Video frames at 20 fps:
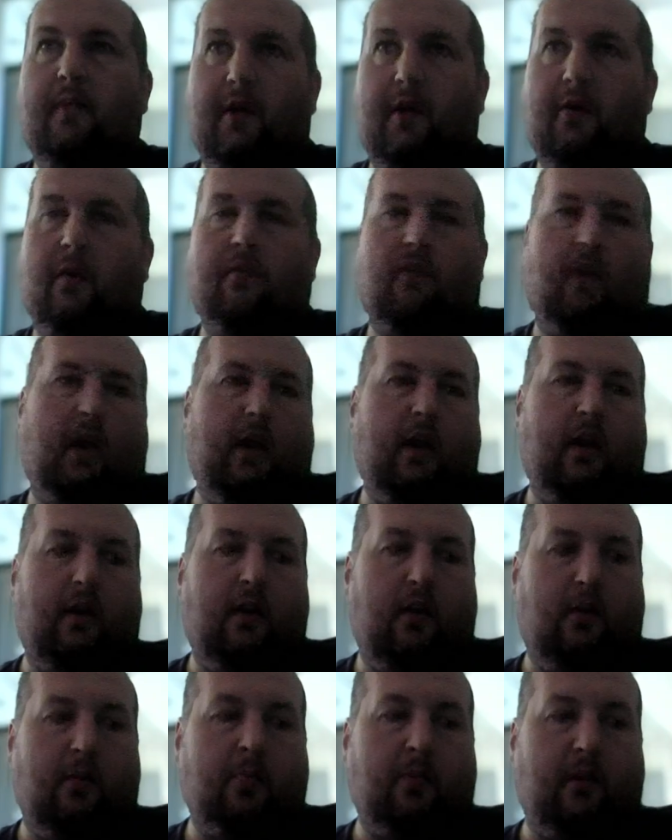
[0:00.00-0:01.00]
However, I had
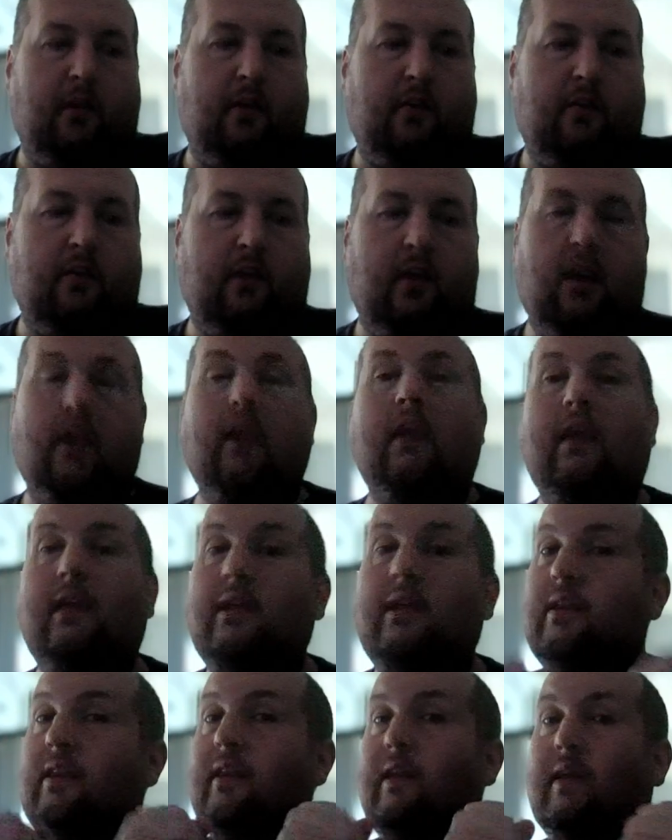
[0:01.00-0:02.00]
another player saying he
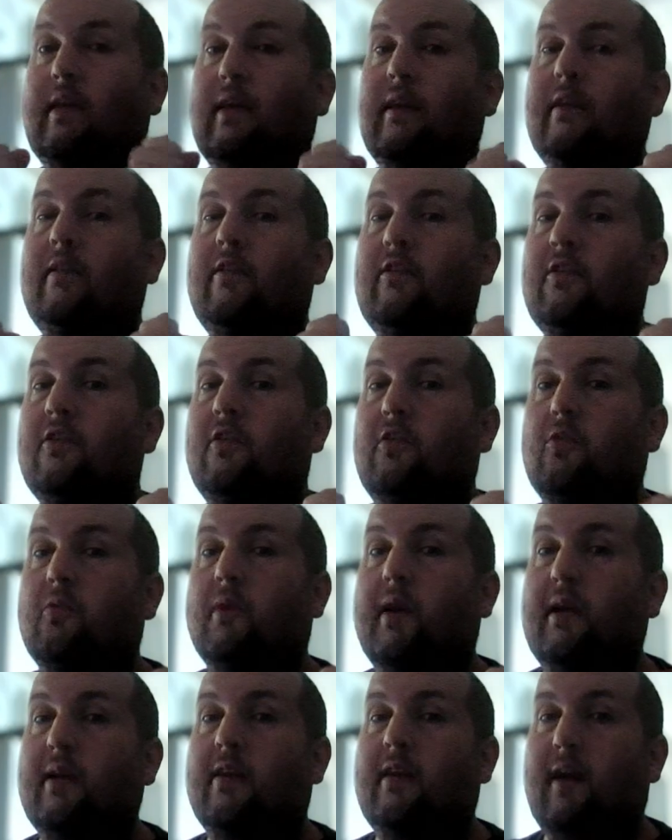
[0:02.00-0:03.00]
needs a
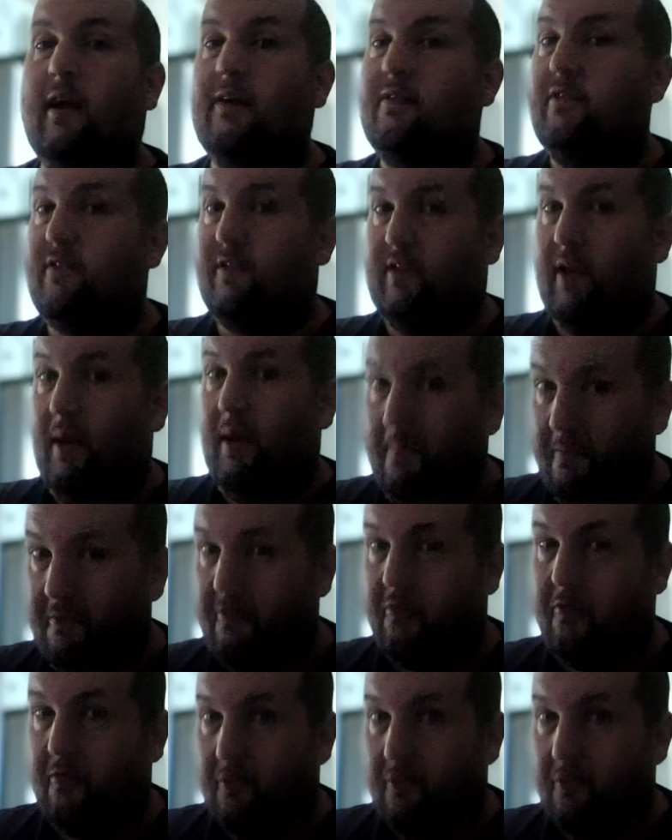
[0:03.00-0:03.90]
grid of some